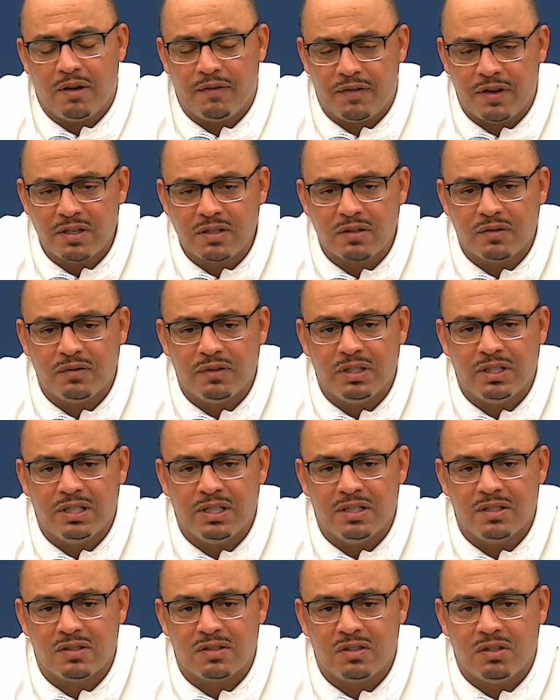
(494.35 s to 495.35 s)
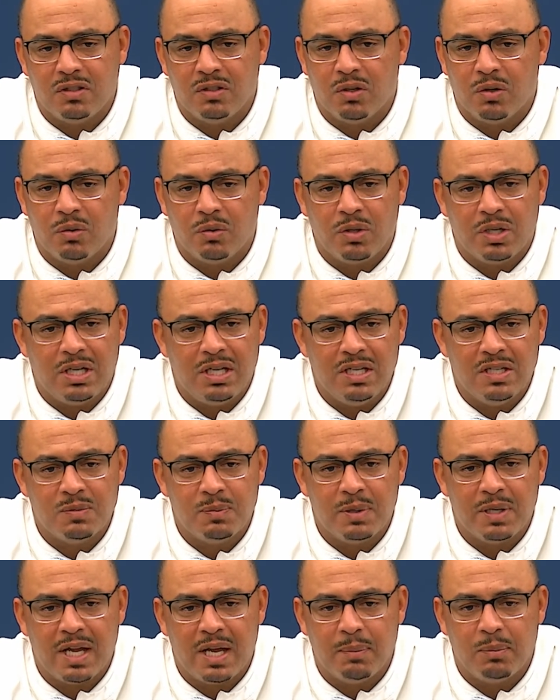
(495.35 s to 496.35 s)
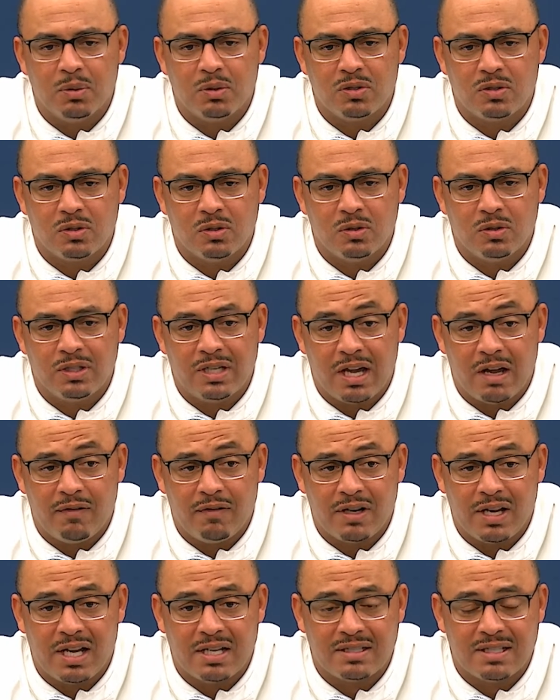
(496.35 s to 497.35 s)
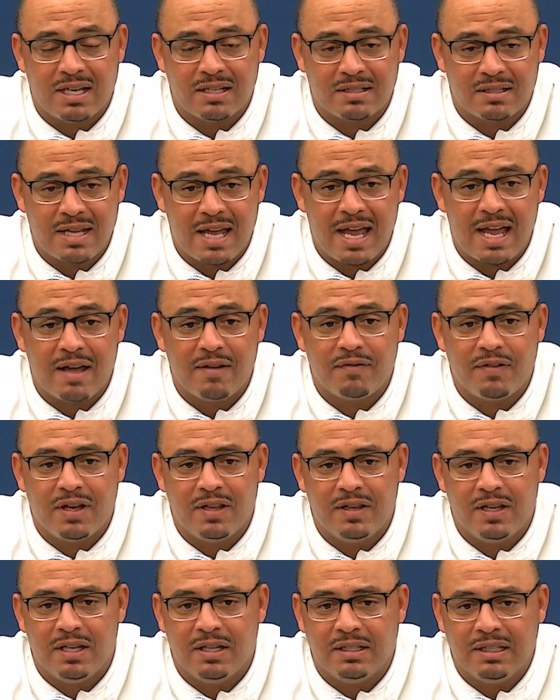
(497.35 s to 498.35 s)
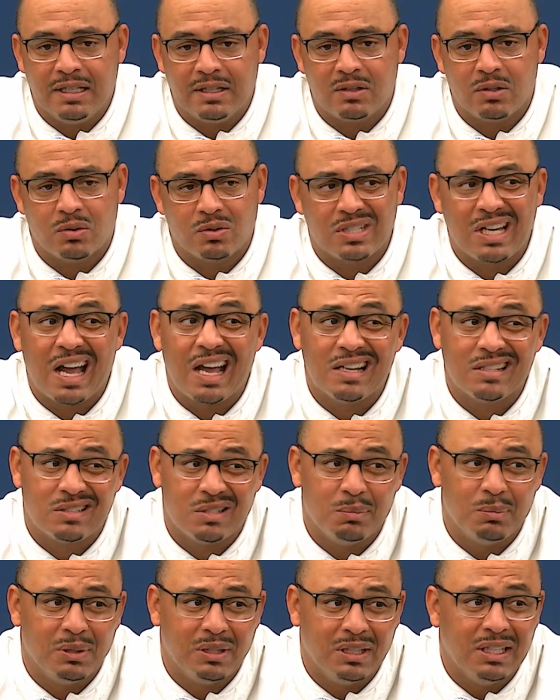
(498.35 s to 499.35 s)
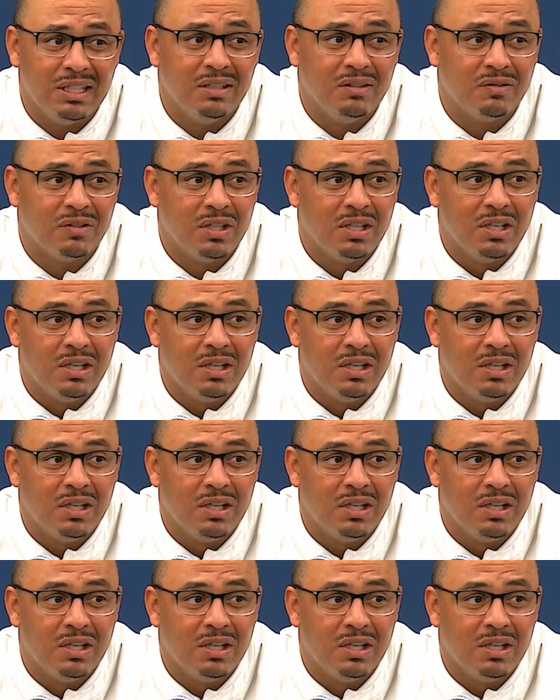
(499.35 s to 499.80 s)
offensively is, you know, he's been able to galvanize that staff and then get those guys to believe.